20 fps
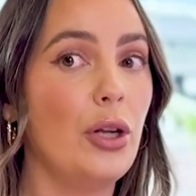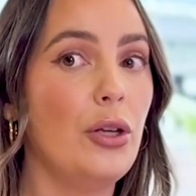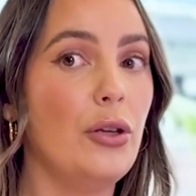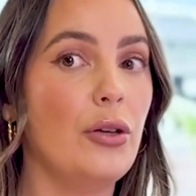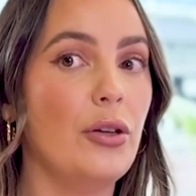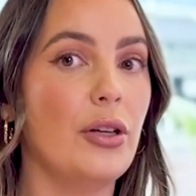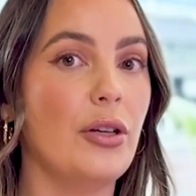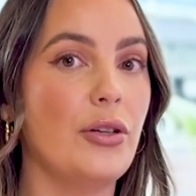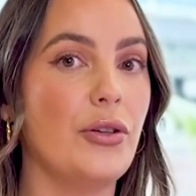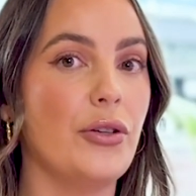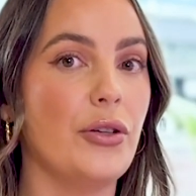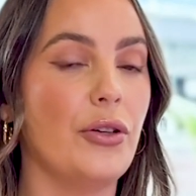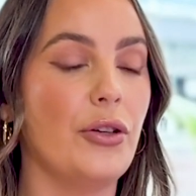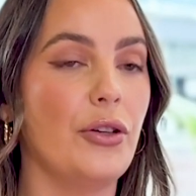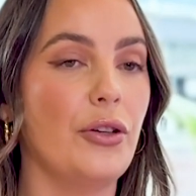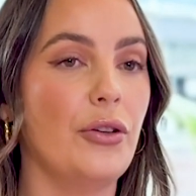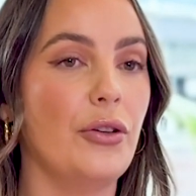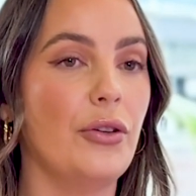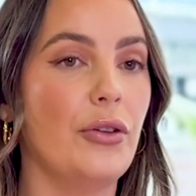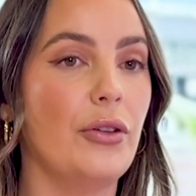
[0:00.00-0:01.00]
are you going to
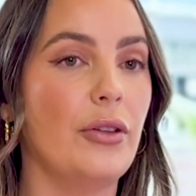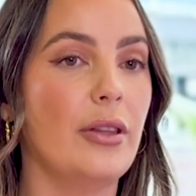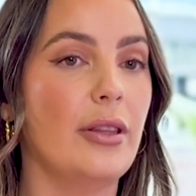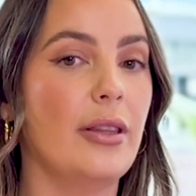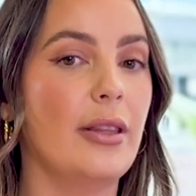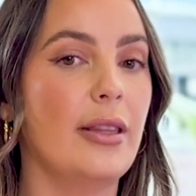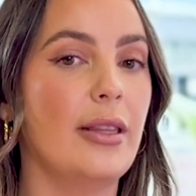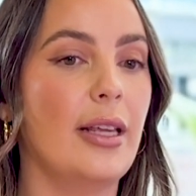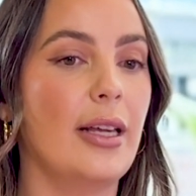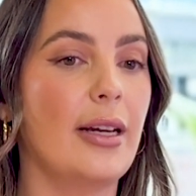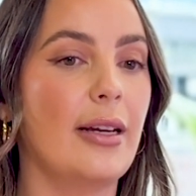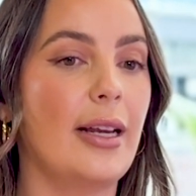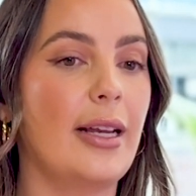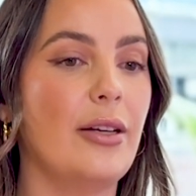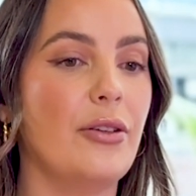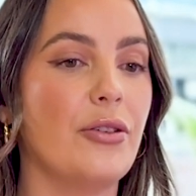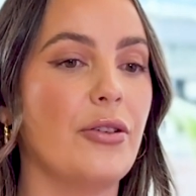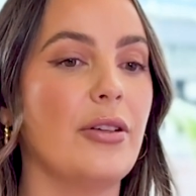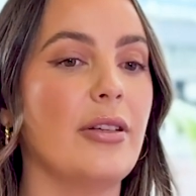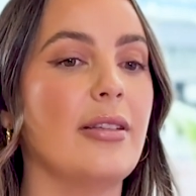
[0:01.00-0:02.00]
do that
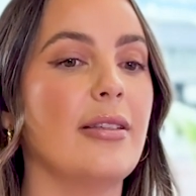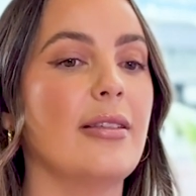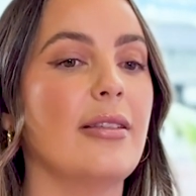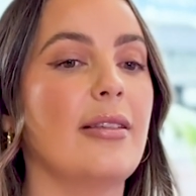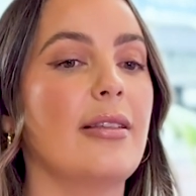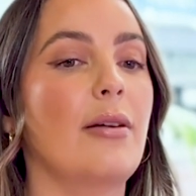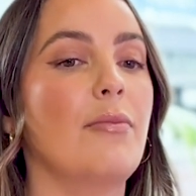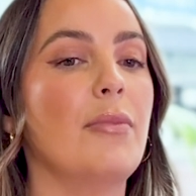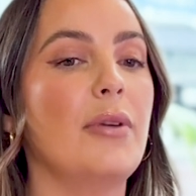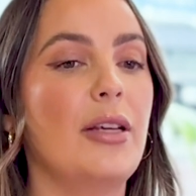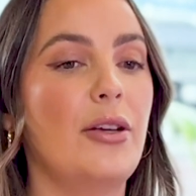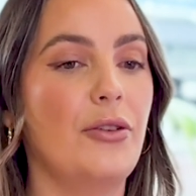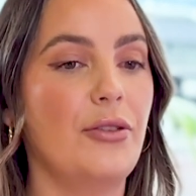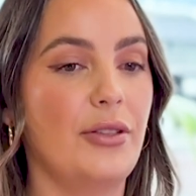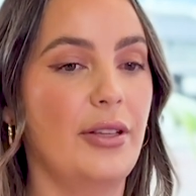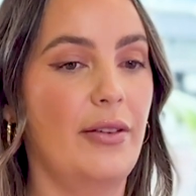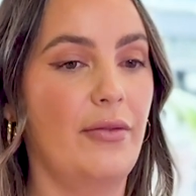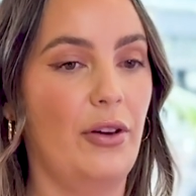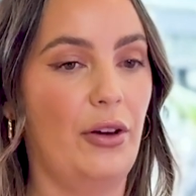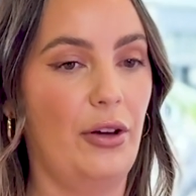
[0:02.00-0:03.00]
interests somebody who's
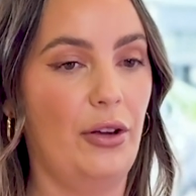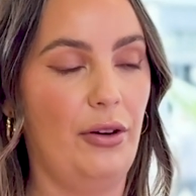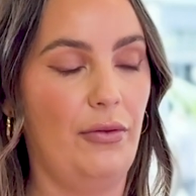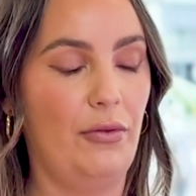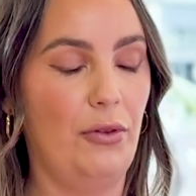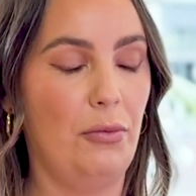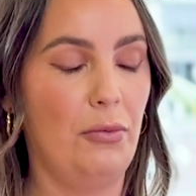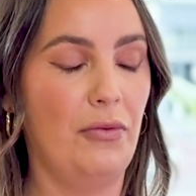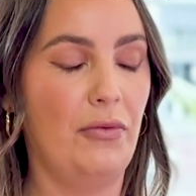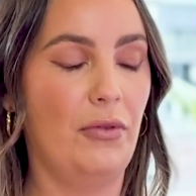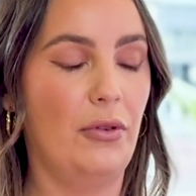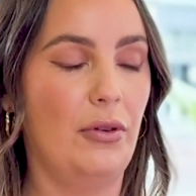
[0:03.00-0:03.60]
never heard of you before?